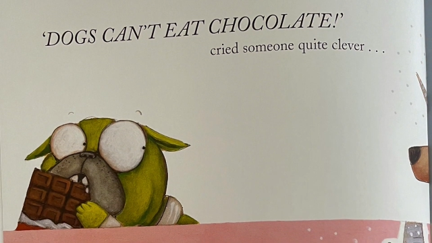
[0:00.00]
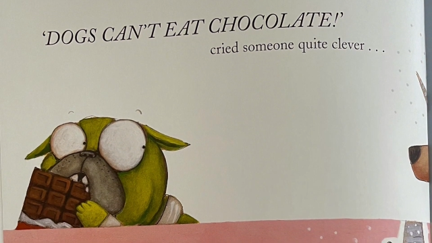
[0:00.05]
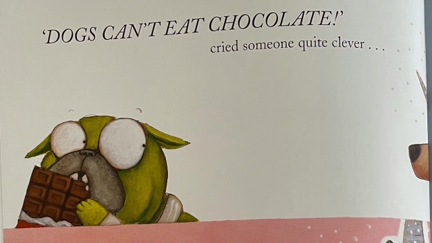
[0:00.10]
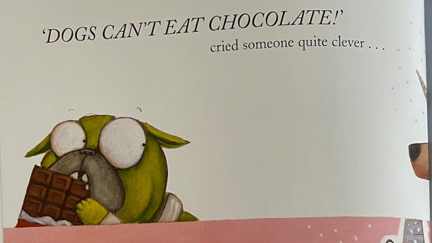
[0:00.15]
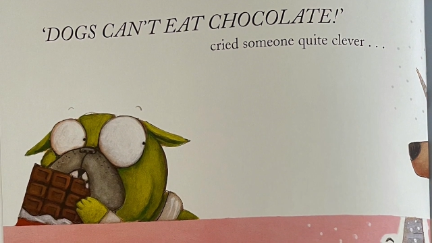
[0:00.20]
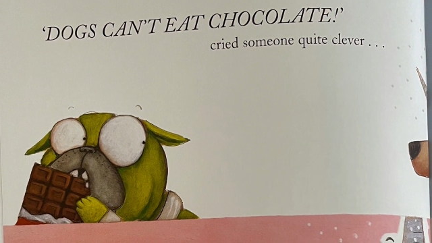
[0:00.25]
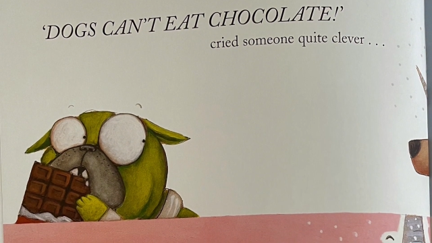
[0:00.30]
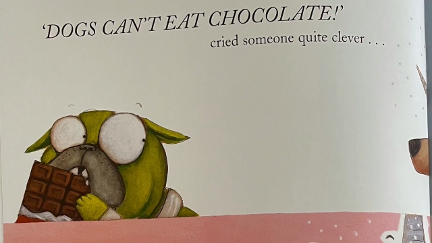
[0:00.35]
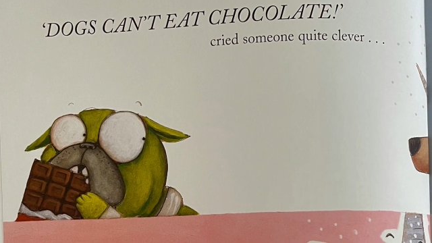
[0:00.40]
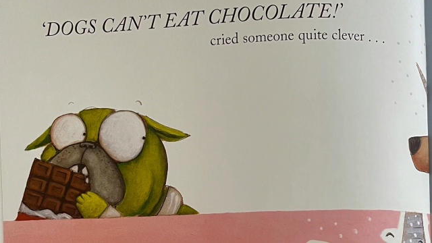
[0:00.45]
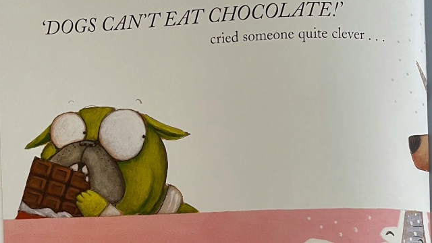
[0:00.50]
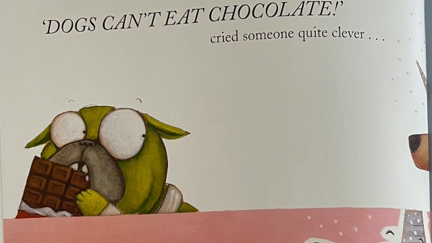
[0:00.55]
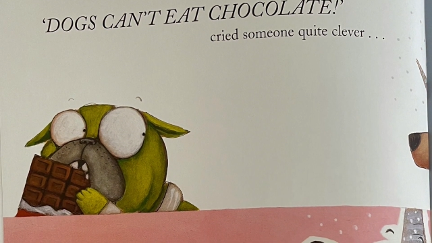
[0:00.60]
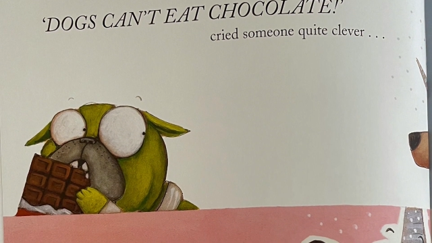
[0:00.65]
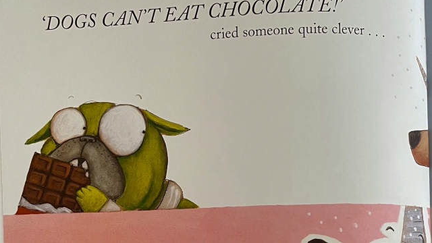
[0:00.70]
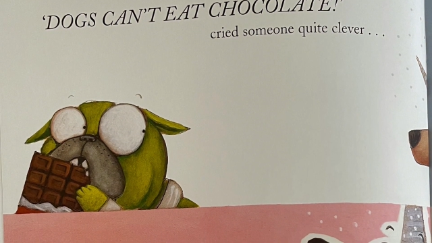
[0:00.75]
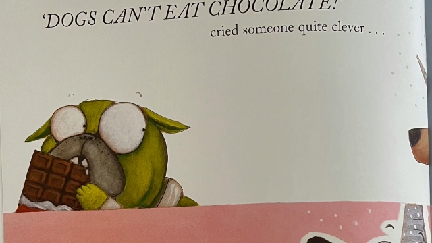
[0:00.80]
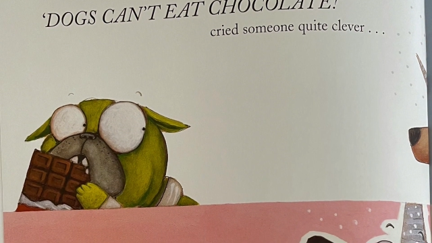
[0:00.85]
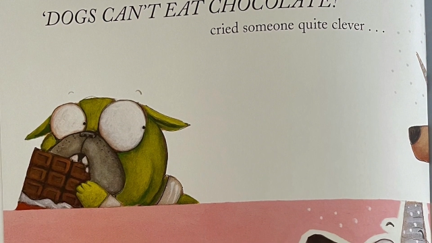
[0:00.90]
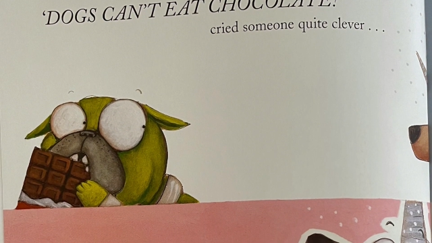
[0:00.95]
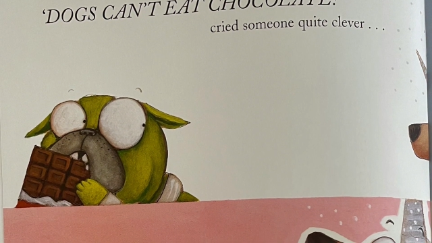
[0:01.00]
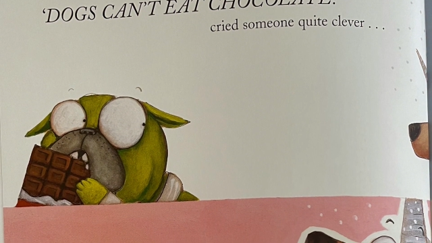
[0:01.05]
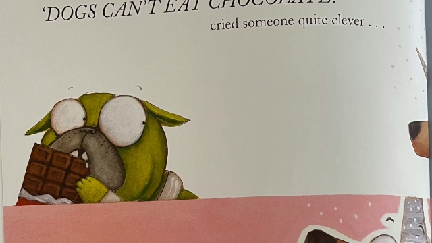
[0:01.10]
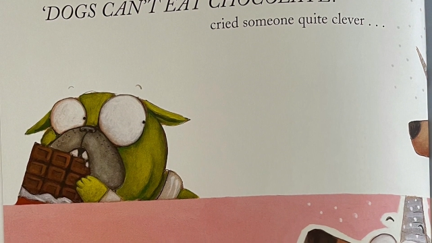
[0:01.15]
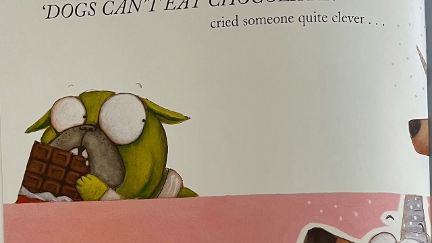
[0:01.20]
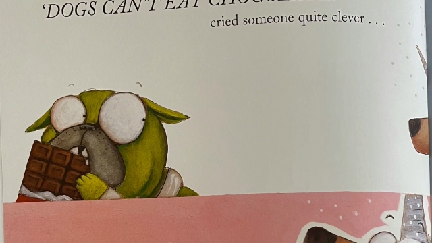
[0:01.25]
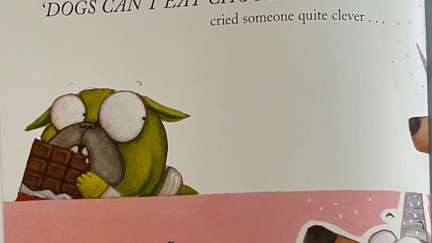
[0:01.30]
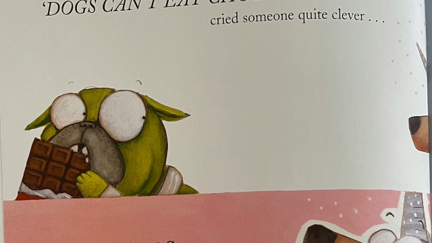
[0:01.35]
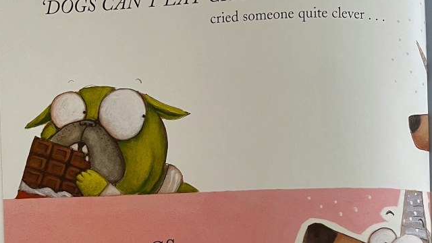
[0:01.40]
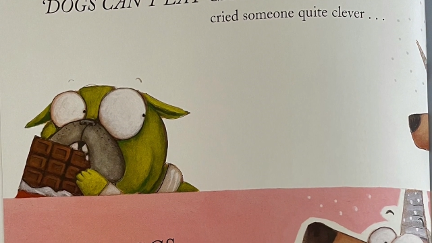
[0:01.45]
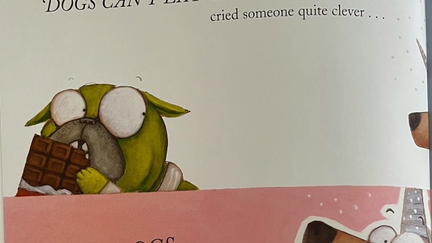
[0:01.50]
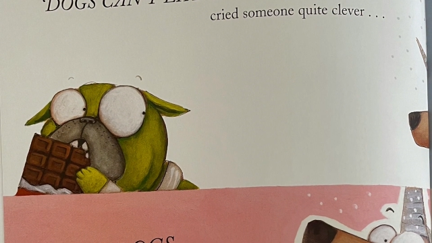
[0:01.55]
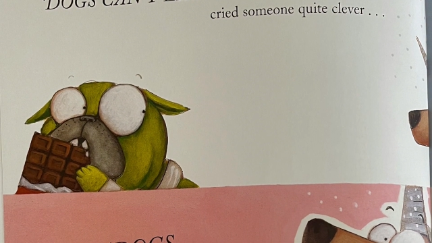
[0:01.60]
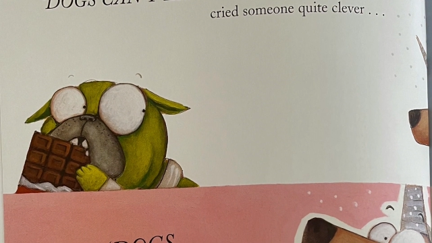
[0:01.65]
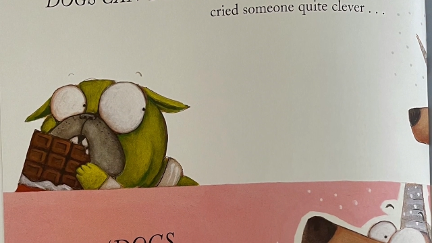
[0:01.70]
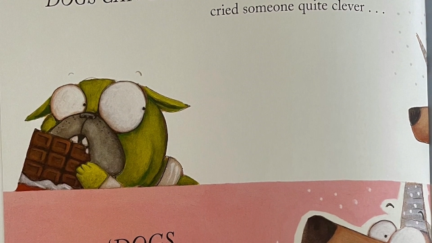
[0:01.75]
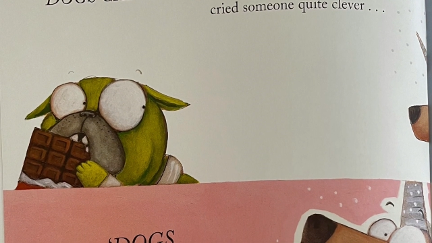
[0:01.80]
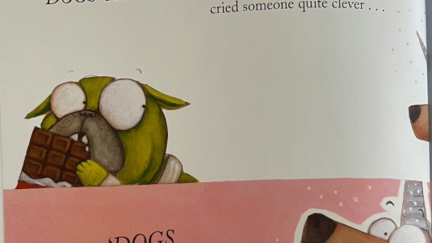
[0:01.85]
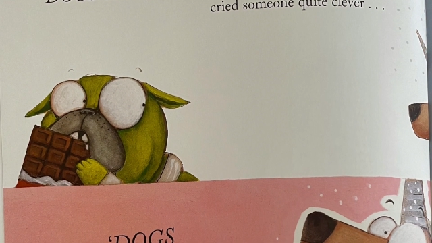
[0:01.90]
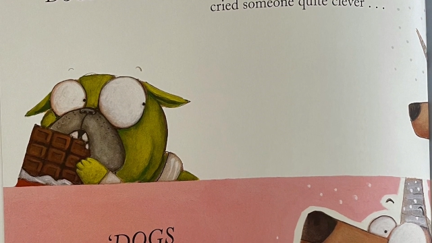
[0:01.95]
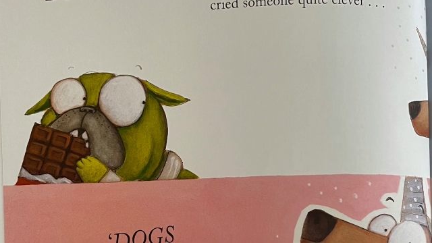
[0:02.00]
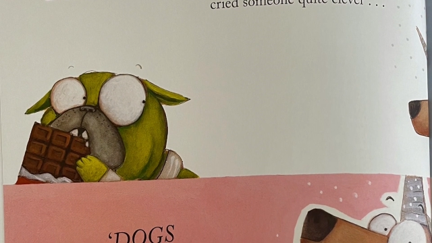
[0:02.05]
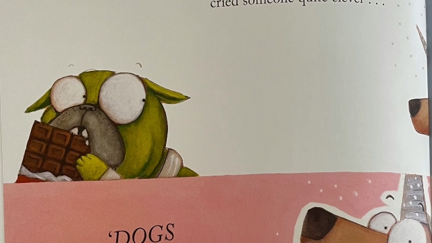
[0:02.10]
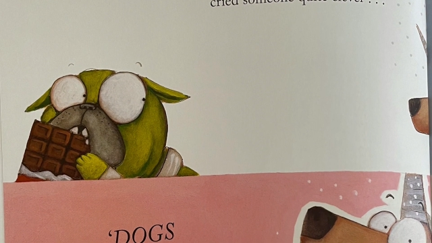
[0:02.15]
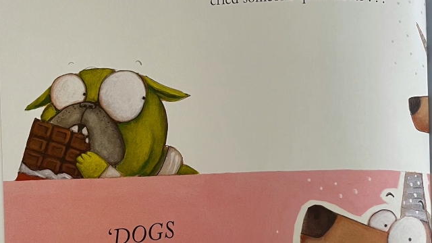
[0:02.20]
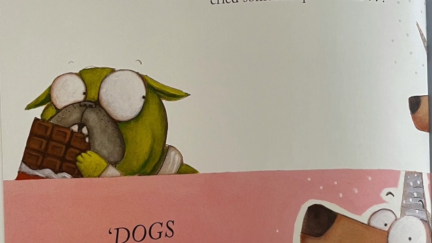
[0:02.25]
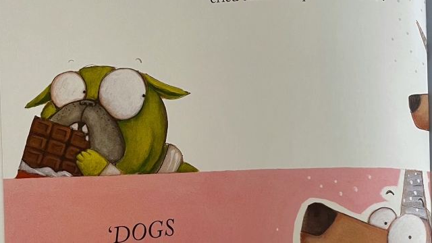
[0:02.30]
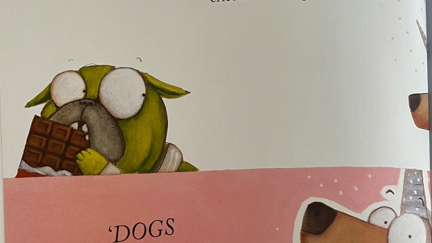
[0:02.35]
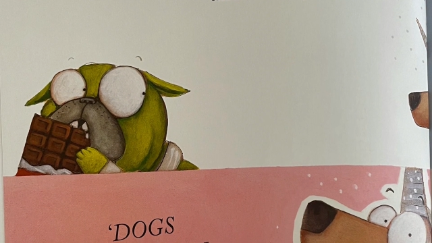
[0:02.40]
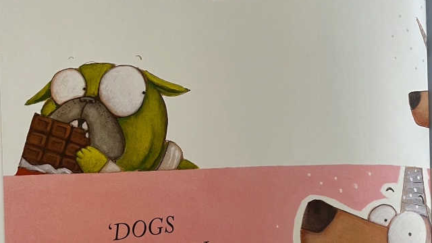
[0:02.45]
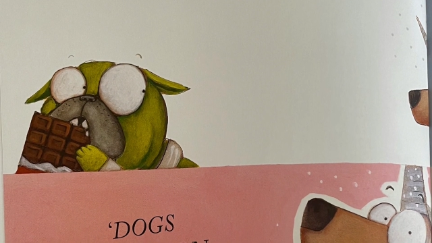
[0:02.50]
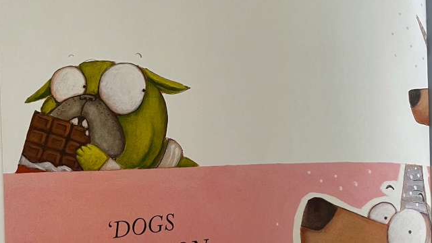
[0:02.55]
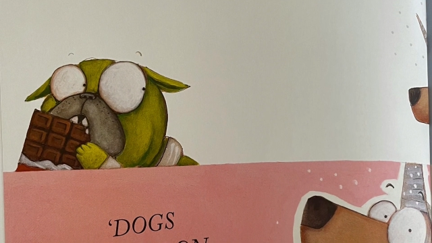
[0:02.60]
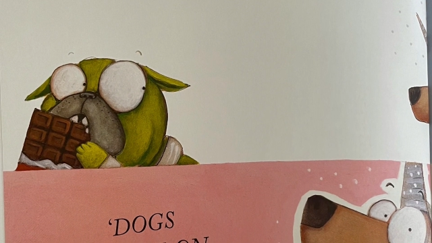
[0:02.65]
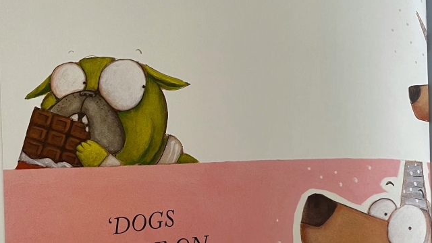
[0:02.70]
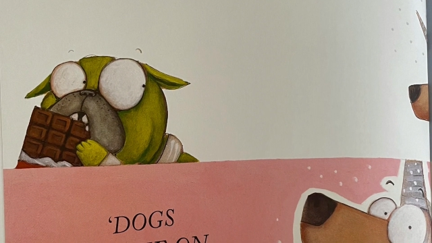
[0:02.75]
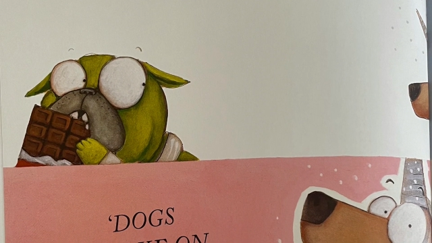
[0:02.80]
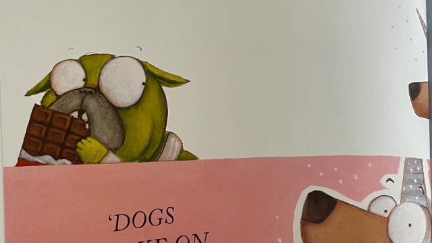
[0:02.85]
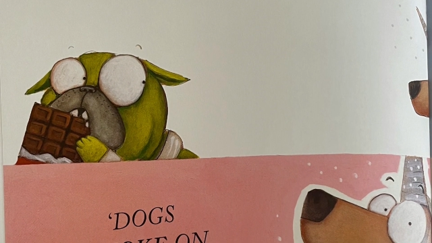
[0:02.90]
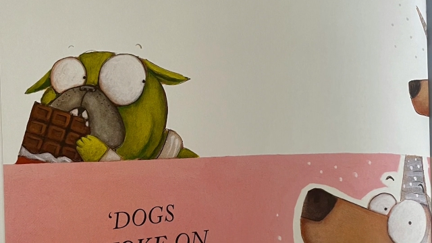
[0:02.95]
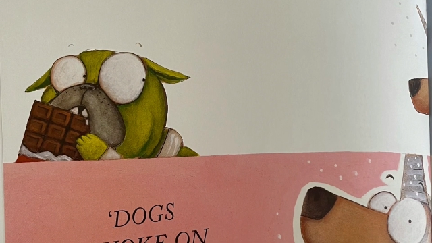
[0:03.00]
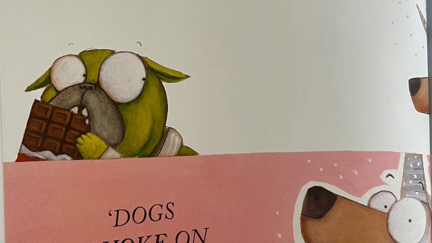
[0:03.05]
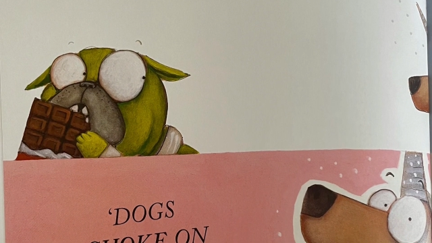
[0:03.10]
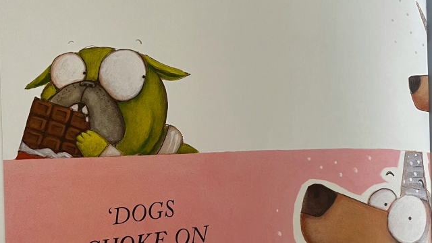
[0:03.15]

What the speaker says: No face is visible, so there are no lips to read.